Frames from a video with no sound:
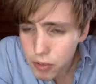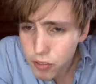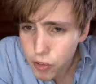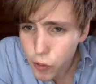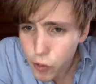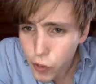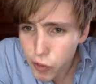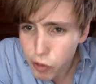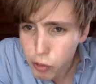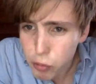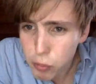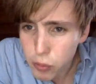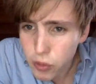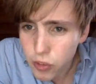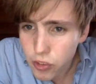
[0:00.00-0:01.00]
Mid into
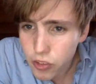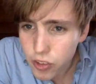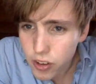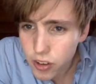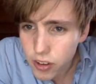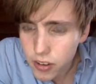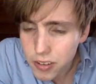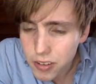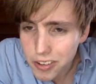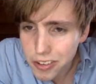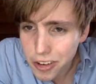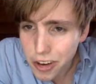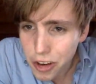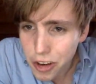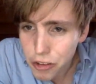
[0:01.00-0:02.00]
the response, uh,
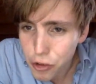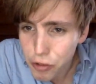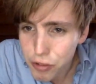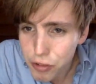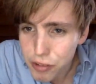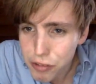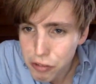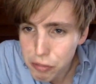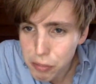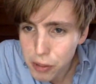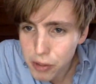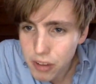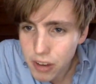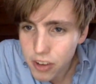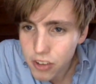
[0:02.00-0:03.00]
as you often have
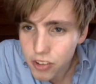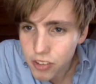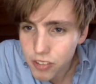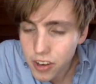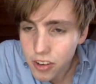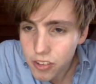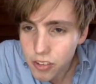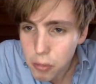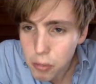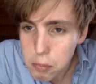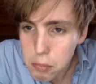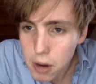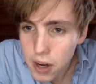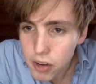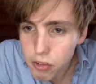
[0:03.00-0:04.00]
with POIs, I
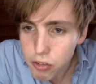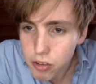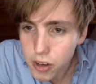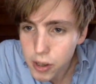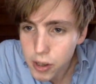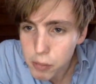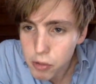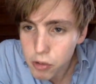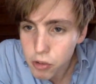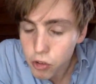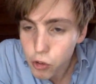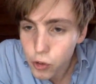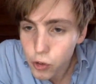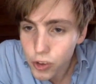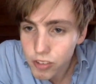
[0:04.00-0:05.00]
realized I might have slightly
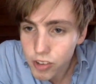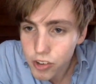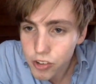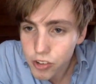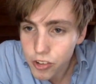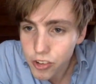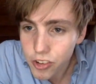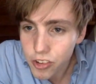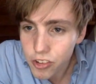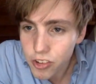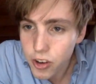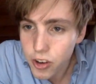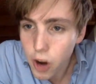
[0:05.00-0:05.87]
misunderstood the question.